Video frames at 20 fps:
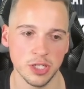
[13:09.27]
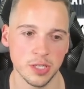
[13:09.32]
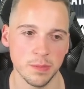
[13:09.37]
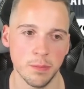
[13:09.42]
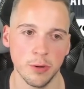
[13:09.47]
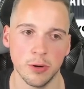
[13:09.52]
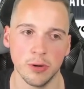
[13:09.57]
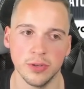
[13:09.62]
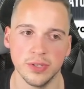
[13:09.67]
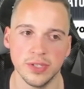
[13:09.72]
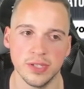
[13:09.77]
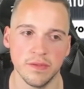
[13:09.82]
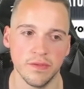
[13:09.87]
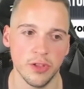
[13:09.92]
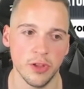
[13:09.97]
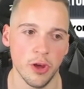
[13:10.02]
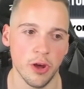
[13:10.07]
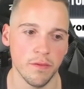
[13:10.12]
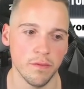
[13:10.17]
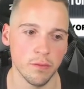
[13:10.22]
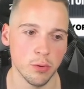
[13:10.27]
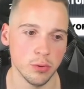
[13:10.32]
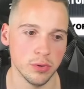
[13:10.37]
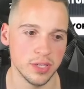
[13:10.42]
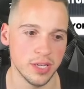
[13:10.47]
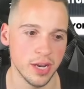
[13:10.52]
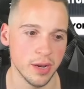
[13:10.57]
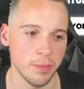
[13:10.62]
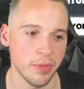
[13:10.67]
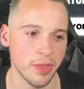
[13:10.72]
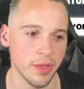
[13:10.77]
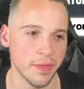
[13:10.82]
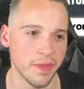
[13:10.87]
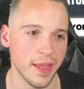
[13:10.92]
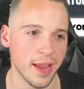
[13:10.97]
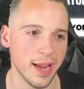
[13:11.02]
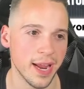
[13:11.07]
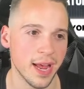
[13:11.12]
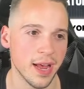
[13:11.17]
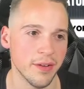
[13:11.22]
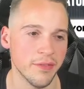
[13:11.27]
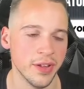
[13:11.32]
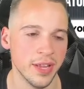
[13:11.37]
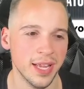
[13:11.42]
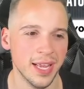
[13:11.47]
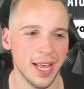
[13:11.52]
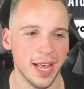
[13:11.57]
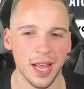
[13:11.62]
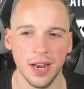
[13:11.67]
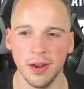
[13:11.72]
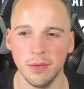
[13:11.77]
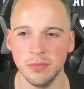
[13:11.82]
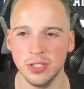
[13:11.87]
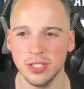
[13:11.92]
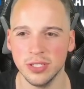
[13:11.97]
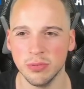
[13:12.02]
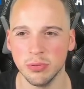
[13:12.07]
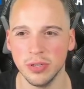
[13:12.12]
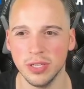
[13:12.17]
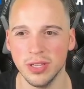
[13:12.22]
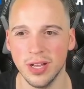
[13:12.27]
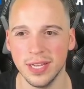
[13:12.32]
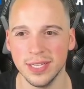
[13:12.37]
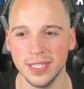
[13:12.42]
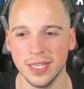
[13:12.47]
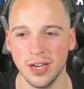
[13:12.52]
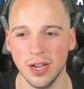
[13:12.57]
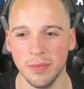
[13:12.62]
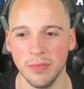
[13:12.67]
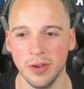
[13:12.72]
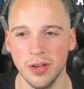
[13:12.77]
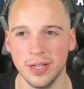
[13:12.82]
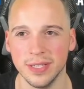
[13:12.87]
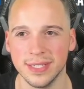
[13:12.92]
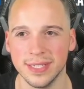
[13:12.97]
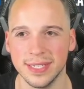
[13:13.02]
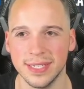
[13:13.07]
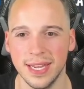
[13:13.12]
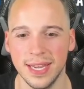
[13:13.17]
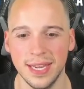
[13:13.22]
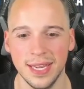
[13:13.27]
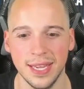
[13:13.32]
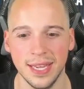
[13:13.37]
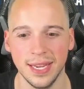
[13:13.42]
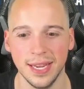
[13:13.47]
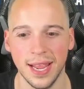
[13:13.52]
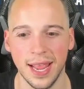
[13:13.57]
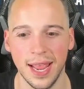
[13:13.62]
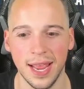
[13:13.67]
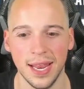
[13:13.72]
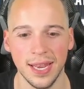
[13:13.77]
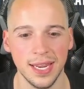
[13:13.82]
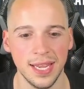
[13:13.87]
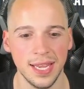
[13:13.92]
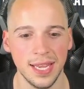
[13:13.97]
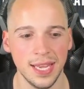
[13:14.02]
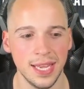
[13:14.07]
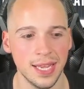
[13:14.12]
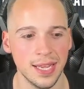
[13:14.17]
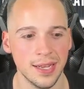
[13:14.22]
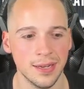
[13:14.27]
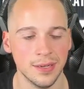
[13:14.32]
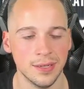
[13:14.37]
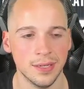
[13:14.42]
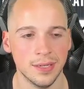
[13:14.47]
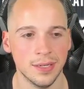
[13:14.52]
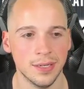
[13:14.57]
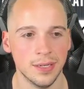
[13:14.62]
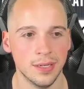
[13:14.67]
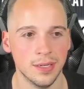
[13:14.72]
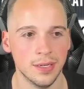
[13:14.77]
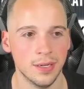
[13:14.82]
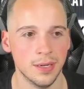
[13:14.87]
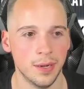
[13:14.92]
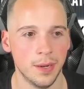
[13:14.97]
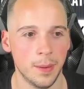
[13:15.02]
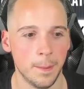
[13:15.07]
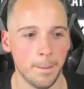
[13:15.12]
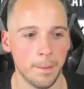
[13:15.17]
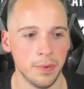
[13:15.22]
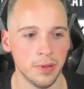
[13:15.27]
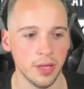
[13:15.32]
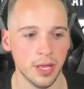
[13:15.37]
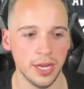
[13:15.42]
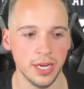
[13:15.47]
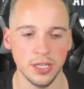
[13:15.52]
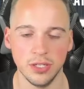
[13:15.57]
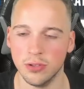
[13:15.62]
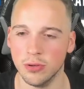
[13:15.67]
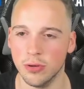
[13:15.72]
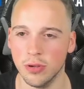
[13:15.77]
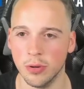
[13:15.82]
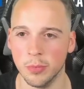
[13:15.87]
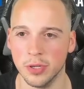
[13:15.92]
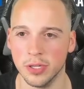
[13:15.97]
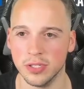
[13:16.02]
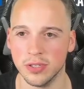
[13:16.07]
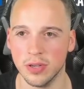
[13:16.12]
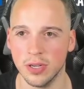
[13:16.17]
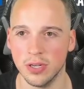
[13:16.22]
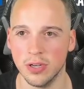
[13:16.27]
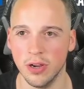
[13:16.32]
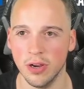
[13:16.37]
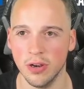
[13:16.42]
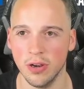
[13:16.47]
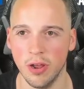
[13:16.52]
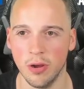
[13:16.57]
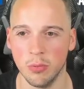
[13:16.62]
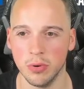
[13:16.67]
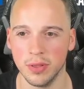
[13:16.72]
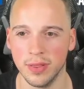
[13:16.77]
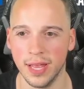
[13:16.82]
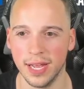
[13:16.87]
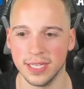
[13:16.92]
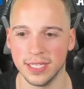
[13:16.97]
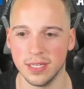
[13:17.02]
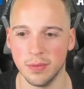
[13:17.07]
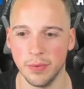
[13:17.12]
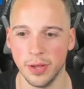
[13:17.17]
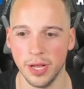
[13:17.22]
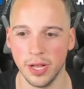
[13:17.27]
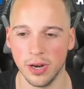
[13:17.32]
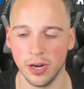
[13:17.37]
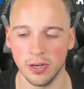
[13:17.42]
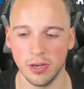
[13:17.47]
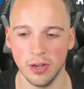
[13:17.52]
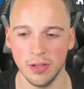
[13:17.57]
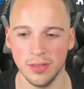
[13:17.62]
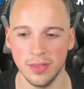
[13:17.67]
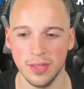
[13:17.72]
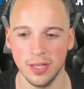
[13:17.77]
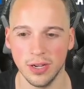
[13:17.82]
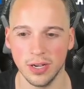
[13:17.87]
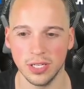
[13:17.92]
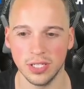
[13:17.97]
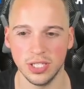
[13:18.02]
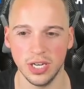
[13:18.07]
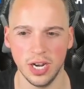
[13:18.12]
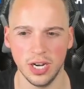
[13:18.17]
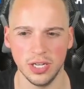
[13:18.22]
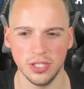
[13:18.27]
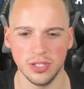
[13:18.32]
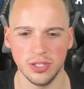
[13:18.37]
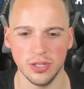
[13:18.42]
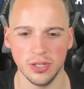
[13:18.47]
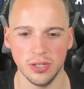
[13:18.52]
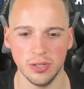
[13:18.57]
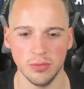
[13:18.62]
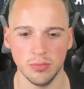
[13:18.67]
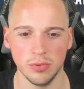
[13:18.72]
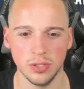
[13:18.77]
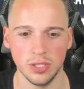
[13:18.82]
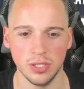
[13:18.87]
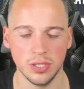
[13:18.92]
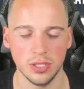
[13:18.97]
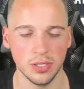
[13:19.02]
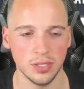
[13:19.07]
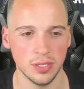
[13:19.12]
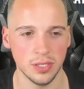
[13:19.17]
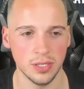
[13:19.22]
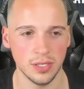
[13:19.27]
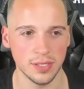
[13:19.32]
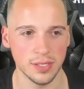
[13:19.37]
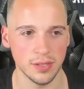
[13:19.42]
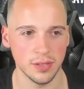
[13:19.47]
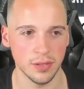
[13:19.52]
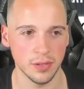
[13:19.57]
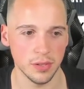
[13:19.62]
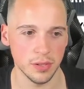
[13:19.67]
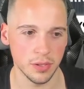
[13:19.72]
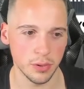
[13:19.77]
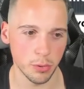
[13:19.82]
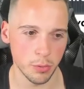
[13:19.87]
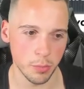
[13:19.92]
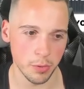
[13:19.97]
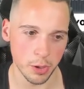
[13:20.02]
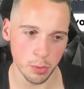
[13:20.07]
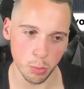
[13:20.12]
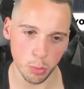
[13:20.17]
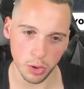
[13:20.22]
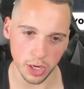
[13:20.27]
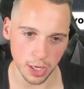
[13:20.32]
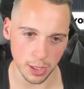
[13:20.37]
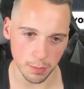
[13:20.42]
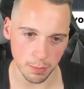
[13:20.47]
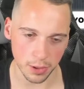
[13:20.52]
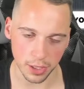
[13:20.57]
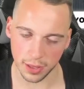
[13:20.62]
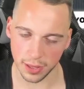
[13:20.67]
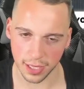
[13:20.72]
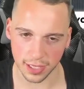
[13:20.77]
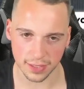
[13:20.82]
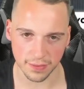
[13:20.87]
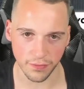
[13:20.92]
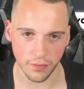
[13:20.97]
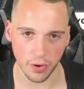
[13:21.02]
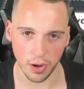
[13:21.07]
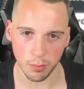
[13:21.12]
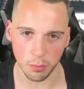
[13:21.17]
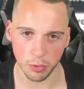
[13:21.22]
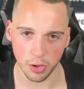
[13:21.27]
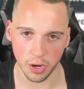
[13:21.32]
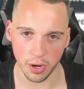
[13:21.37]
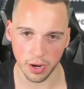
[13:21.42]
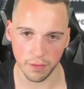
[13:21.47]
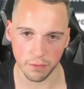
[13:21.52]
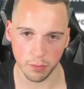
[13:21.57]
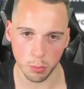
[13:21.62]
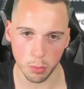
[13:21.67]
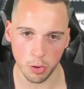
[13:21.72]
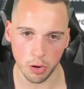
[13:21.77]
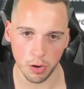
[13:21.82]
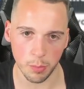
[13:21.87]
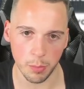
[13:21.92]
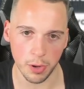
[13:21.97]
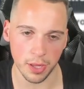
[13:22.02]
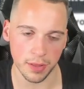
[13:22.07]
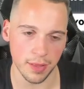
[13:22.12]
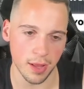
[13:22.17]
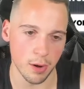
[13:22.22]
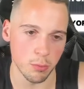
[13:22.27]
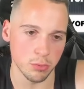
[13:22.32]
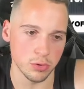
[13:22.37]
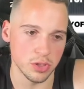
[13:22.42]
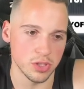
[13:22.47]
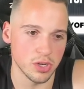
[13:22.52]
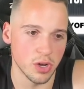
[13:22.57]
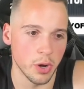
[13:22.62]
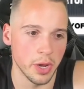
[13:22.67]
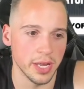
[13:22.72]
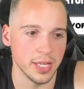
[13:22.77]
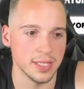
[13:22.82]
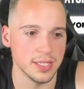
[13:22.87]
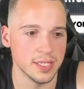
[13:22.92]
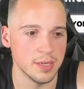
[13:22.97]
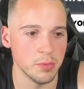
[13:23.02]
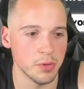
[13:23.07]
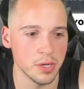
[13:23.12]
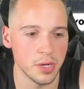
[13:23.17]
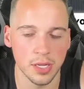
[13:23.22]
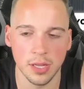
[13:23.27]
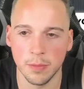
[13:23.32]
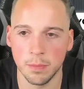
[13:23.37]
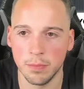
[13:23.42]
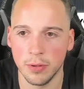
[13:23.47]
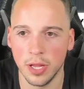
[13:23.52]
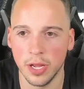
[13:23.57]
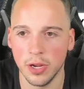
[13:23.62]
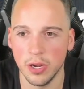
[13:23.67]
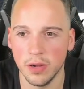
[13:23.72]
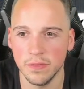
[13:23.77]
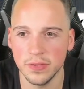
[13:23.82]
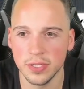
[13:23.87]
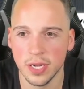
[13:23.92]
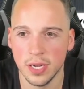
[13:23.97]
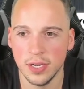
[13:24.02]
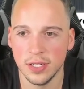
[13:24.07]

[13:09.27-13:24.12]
just because of the overall depth that they have. And I'm just realizing I'm not seeing any play-in tournament, so I don't know what that's about. I don't think I changed it, which is a little bit weird, but that's fine. We don't have to worry about that. We'll just go ahead and simulate the playoffs.